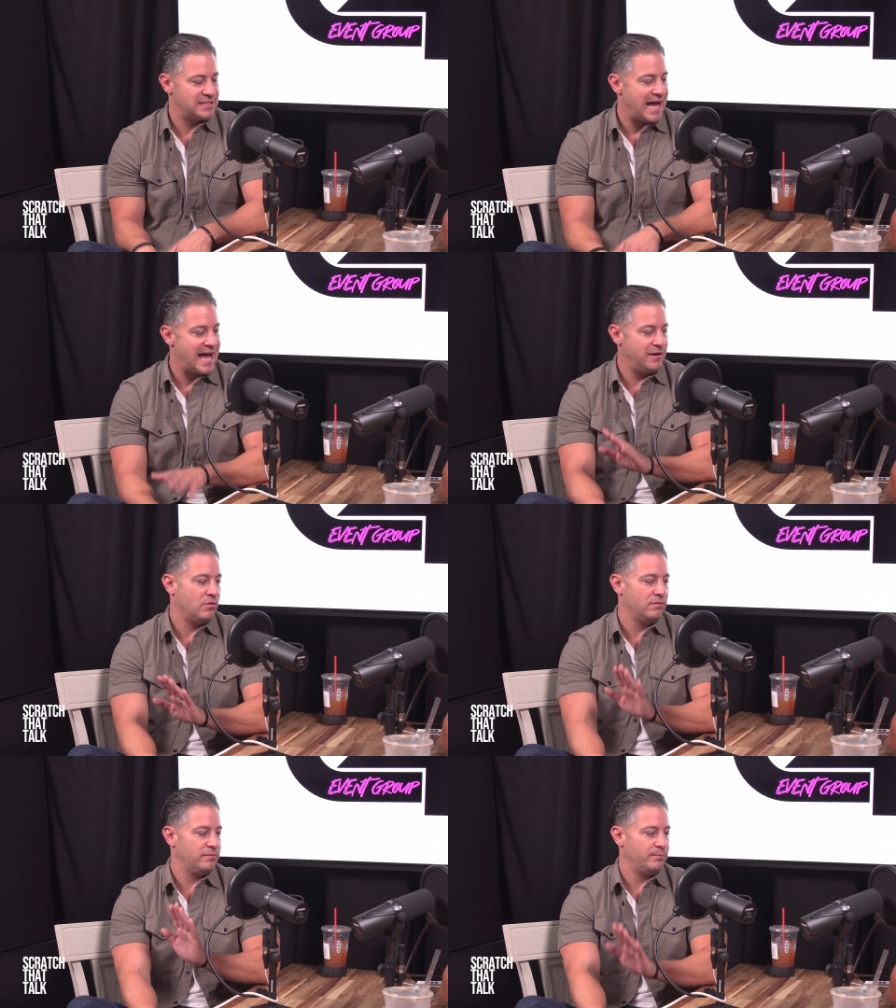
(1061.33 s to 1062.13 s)
I
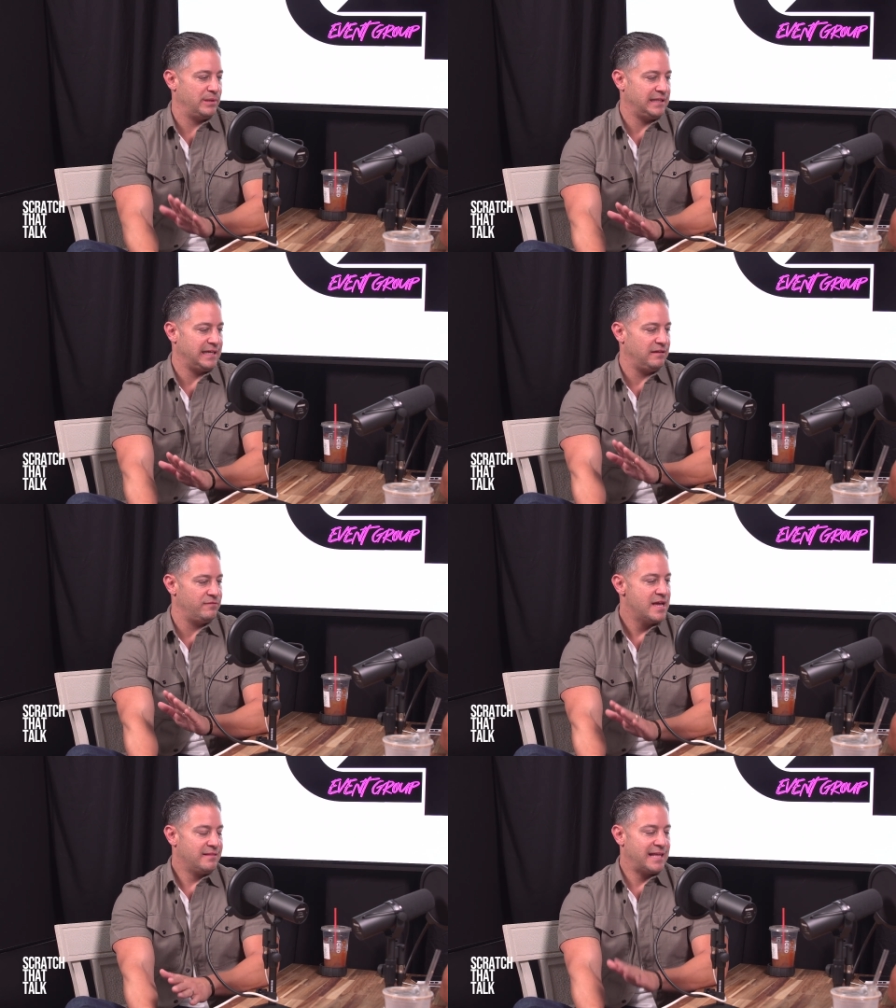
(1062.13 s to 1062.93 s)
don't believe
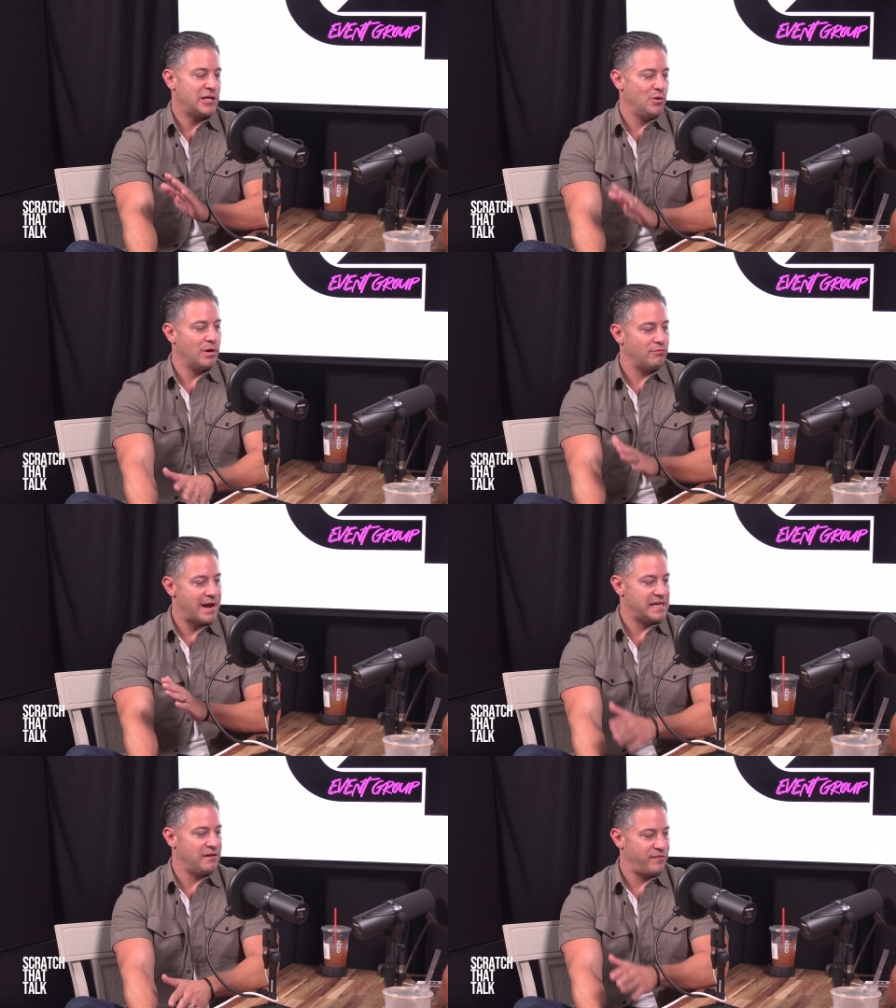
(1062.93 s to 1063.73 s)
that you are
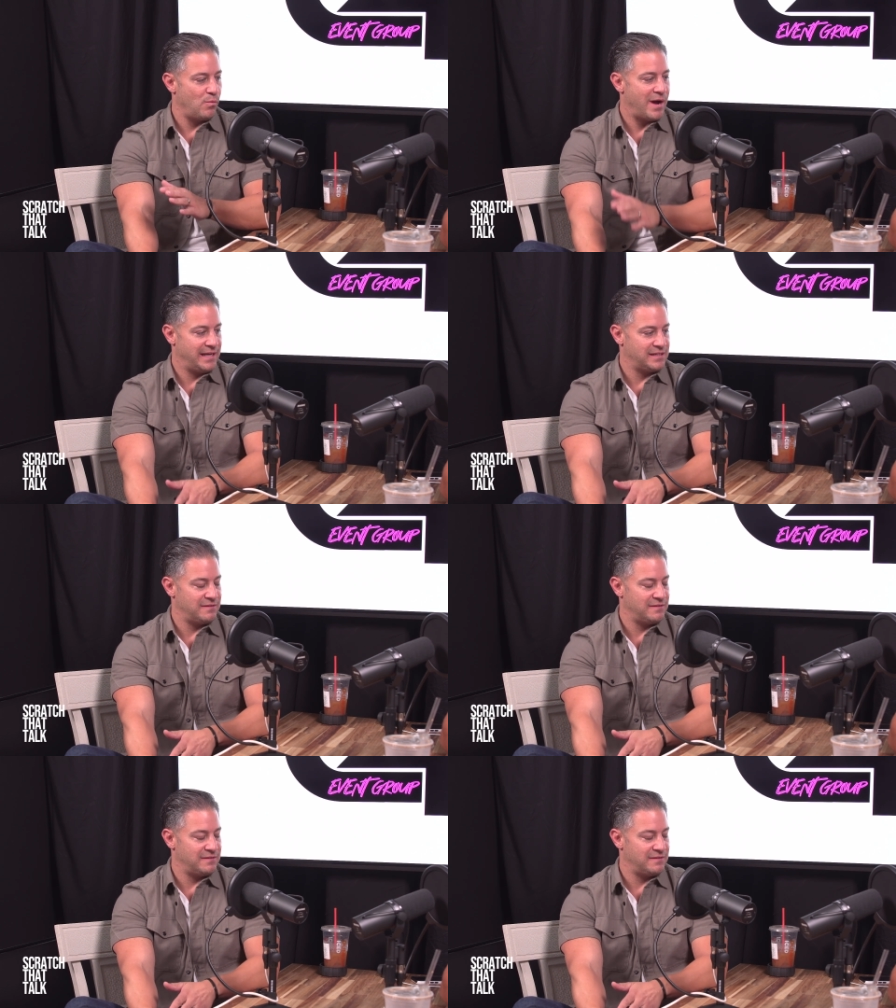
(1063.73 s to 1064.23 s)
ready for weddings.